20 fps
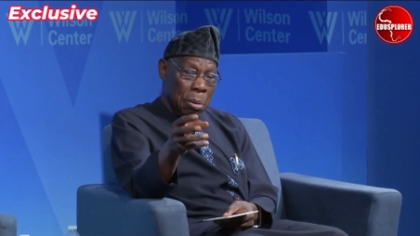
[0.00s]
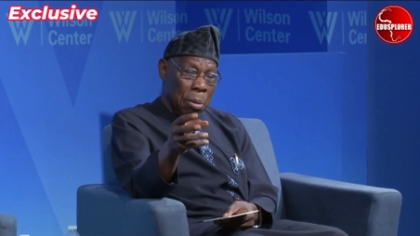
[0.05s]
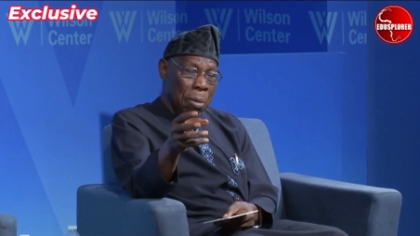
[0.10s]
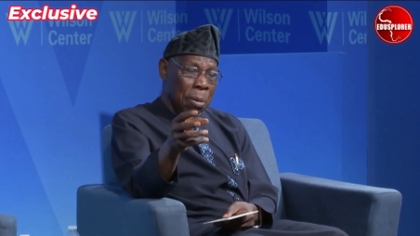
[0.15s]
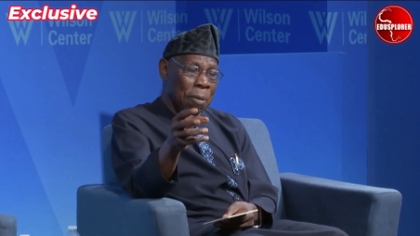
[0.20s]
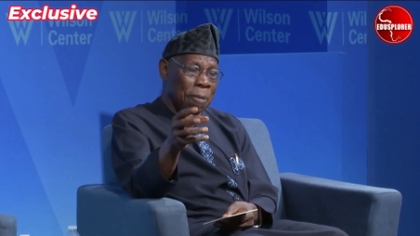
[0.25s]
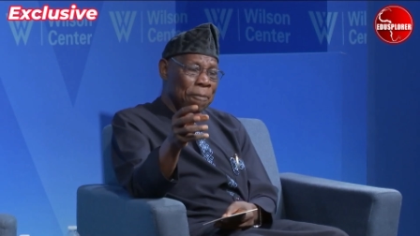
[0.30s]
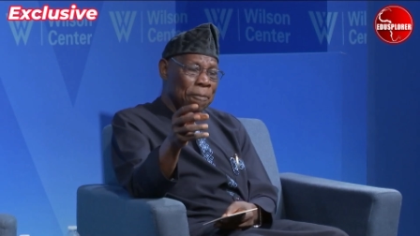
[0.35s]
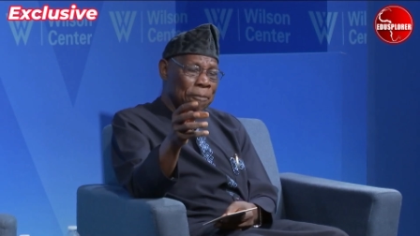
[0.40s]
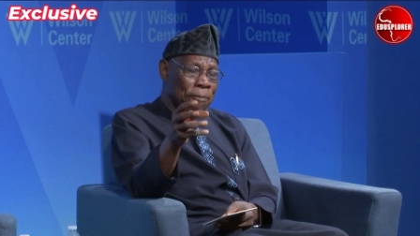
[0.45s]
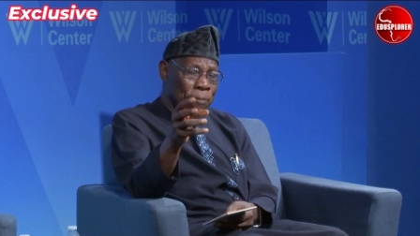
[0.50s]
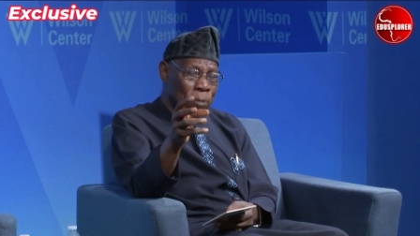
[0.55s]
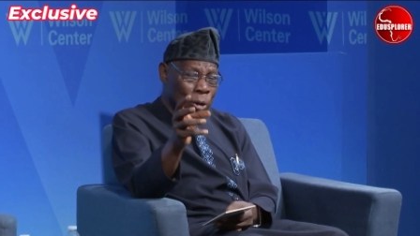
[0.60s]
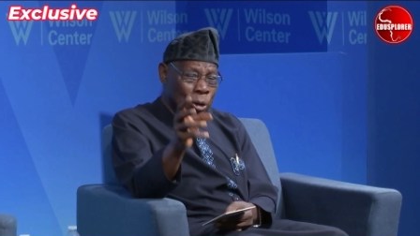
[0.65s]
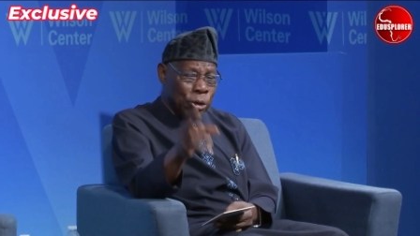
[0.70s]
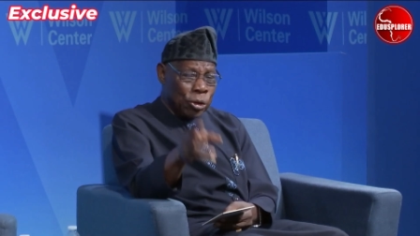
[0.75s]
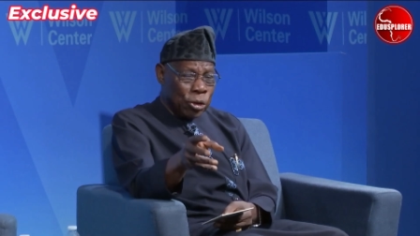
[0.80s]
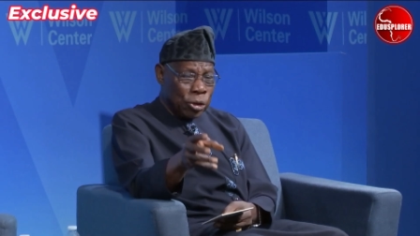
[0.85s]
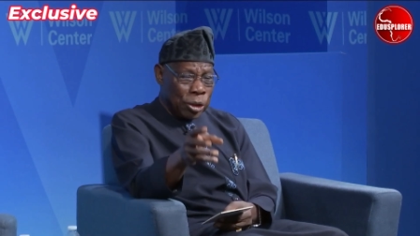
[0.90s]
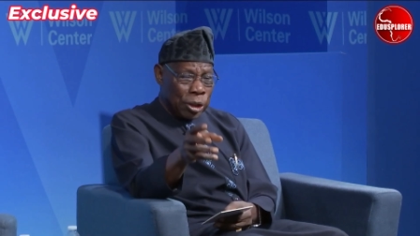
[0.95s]

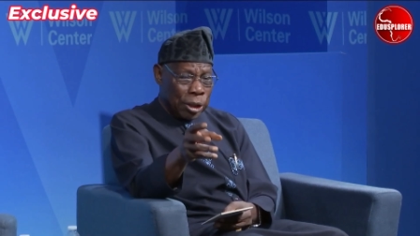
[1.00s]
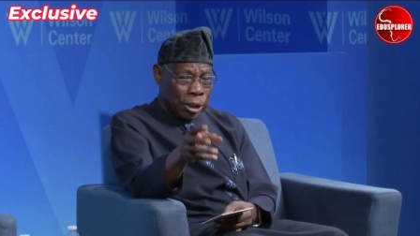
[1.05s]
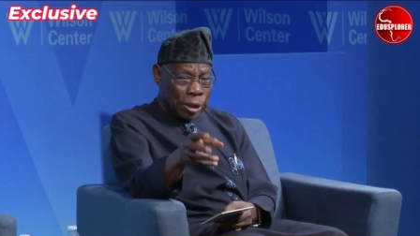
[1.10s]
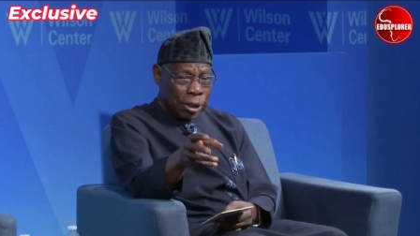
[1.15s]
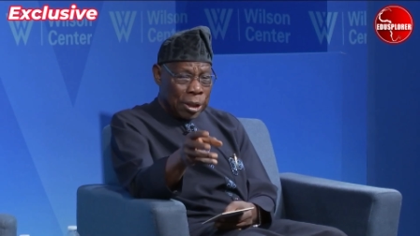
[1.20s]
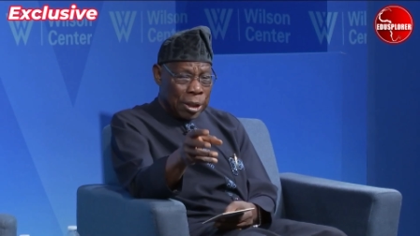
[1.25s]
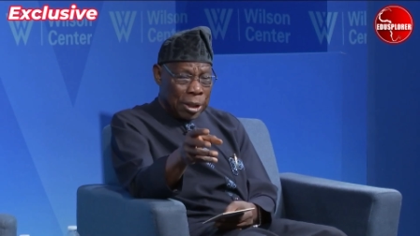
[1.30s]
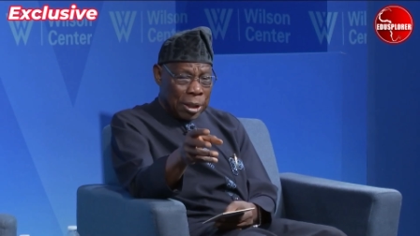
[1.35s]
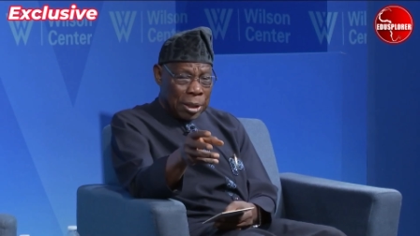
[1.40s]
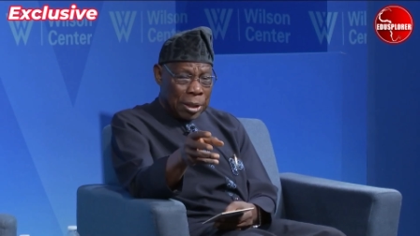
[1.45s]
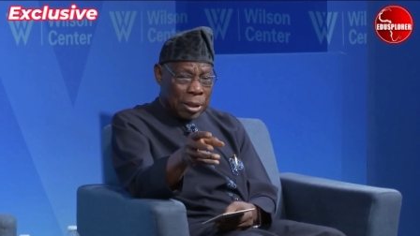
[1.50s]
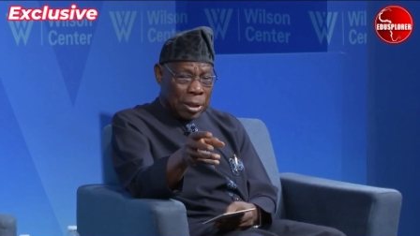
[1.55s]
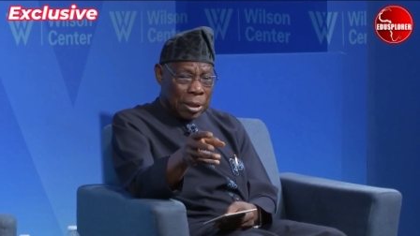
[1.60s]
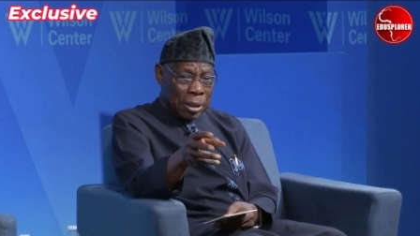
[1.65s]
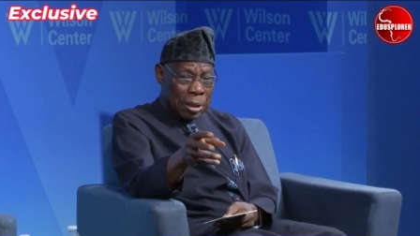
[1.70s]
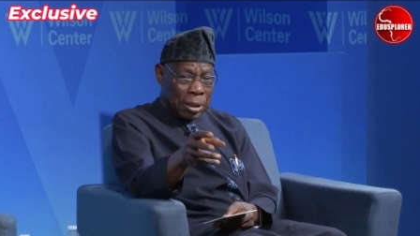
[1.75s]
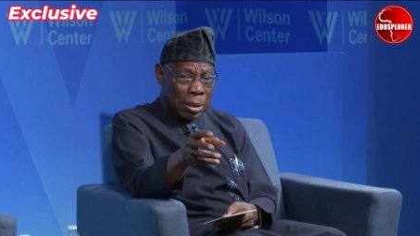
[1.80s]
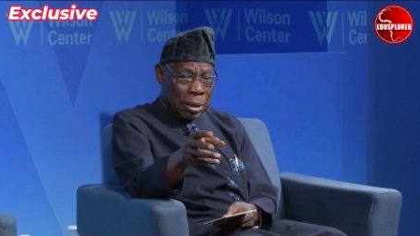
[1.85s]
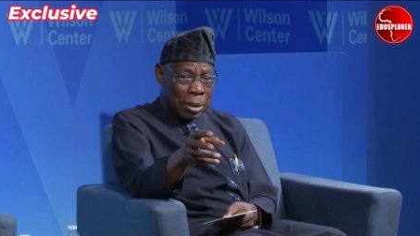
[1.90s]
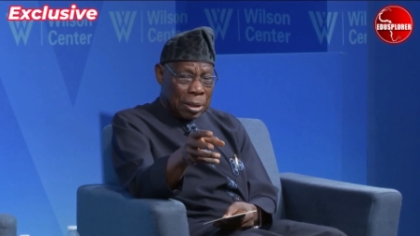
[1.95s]
Unfortunately,
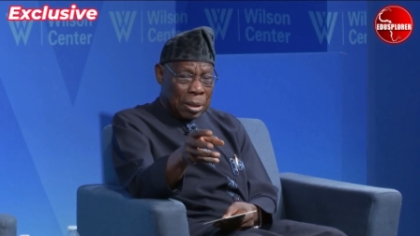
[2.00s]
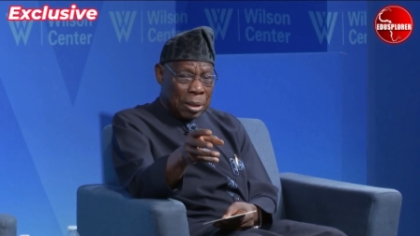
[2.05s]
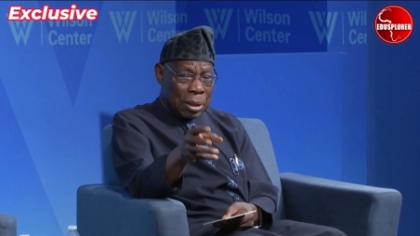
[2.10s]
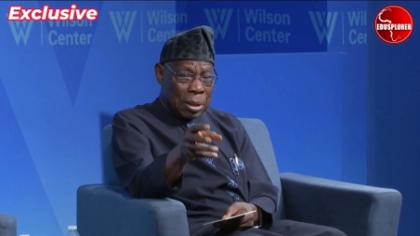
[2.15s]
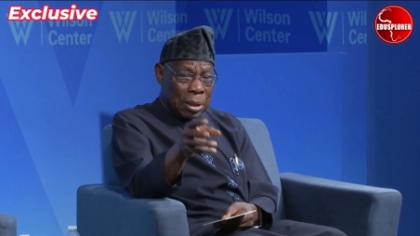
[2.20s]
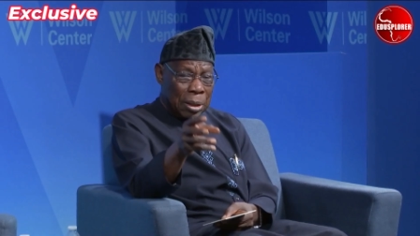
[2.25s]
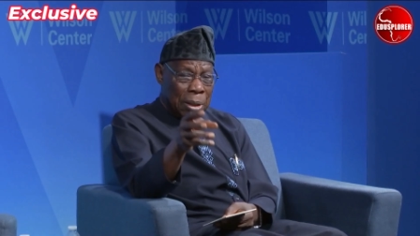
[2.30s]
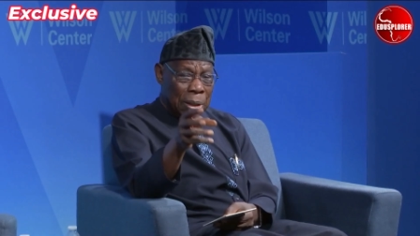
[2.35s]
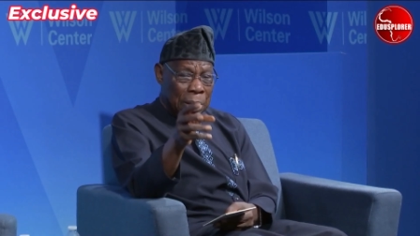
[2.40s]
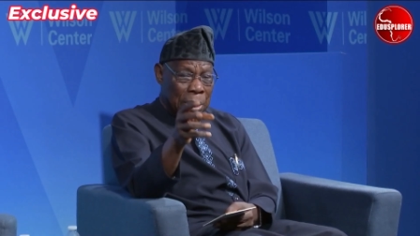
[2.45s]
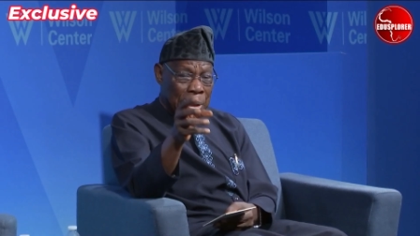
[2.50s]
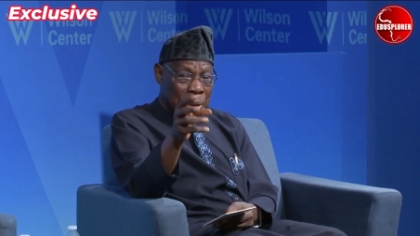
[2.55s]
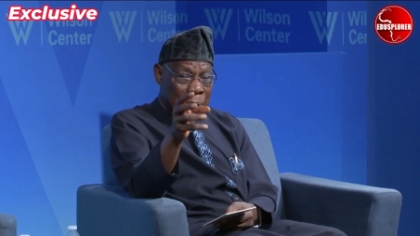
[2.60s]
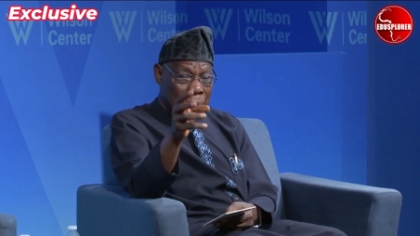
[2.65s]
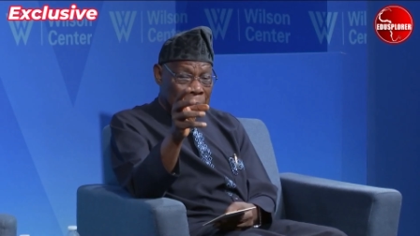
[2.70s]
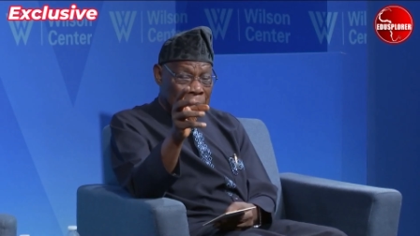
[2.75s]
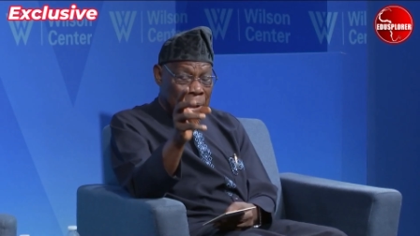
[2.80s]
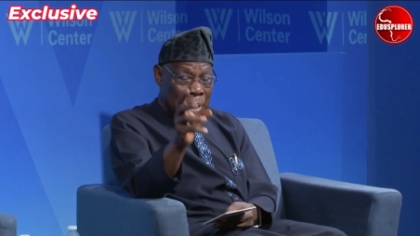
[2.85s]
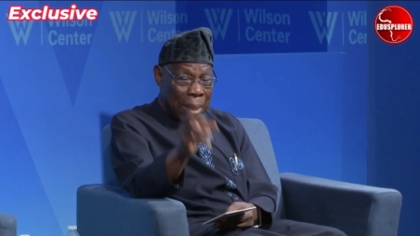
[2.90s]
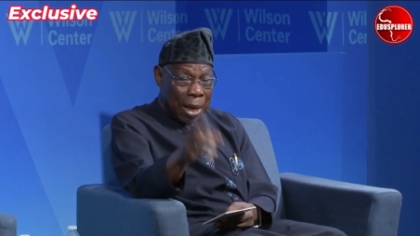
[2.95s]
in the
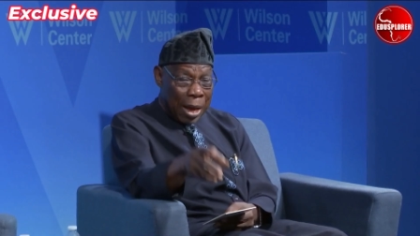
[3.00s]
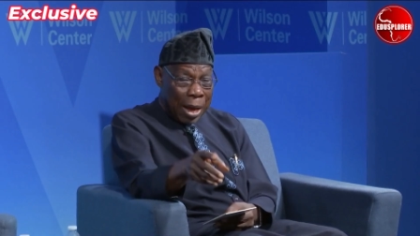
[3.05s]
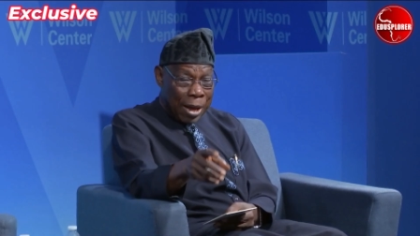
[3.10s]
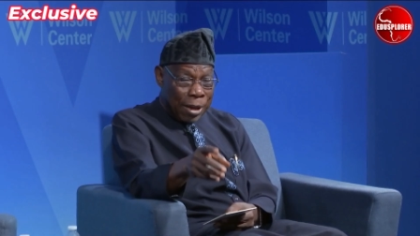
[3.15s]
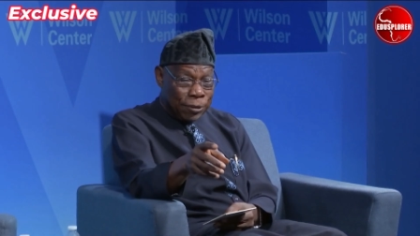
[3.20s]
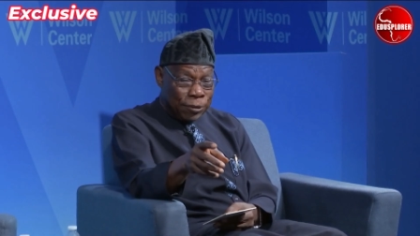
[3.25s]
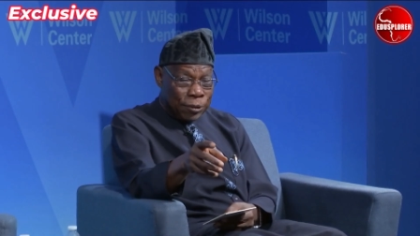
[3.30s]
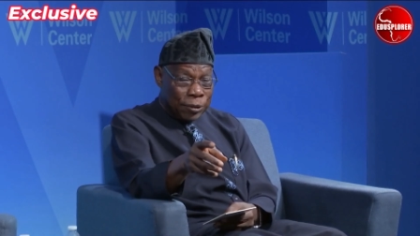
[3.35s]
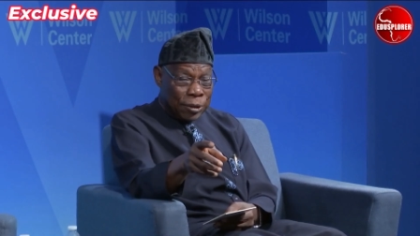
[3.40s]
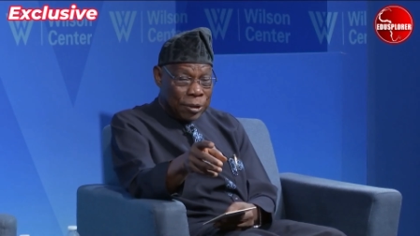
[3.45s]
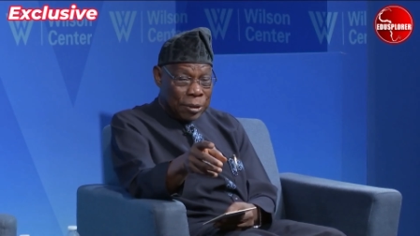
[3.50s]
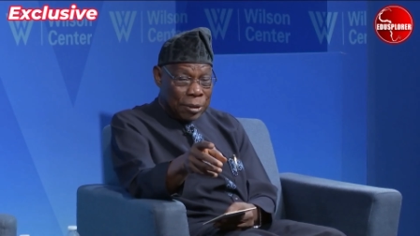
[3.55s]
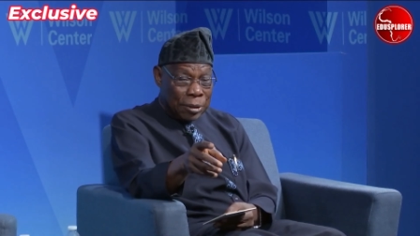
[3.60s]
last